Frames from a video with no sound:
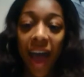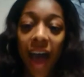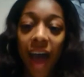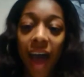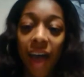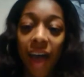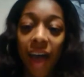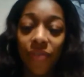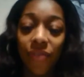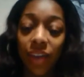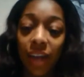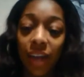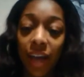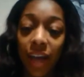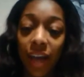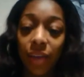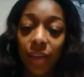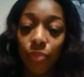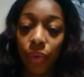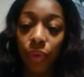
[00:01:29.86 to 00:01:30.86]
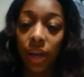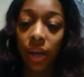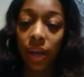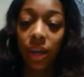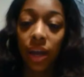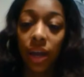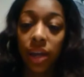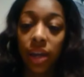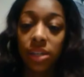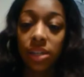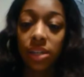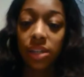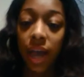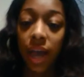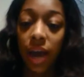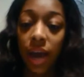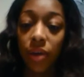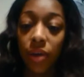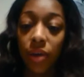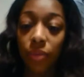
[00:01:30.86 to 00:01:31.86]
I feel like I can break
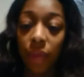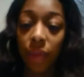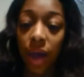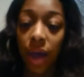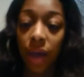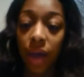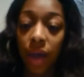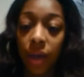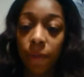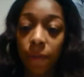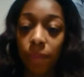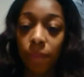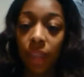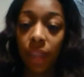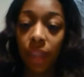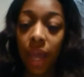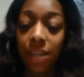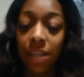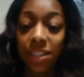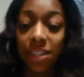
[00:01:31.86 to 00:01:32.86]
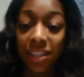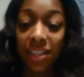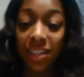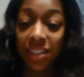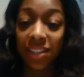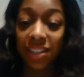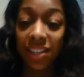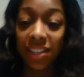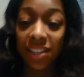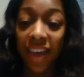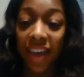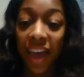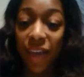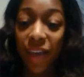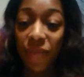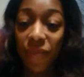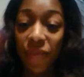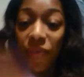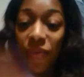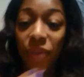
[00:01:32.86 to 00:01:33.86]
down my lessons
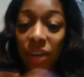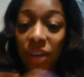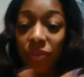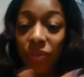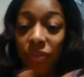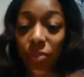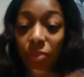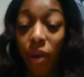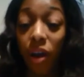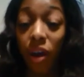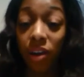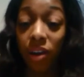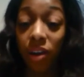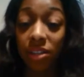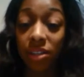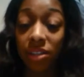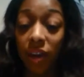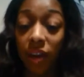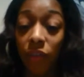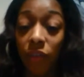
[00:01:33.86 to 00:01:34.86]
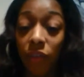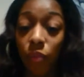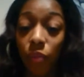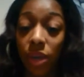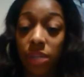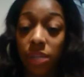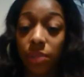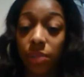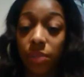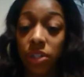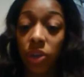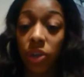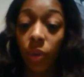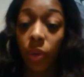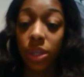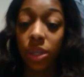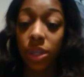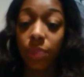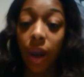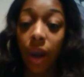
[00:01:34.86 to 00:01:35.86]
into 4 different parts of what has been
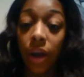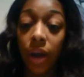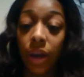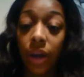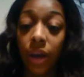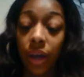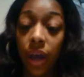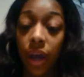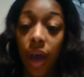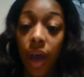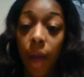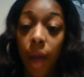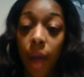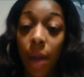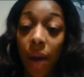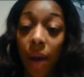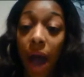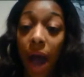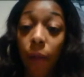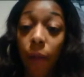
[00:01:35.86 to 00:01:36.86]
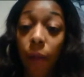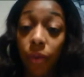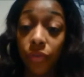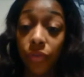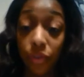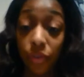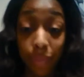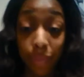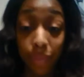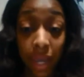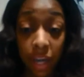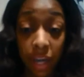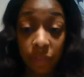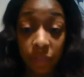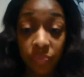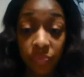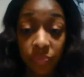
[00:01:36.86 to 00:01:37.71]
so inspiring about Howard for me.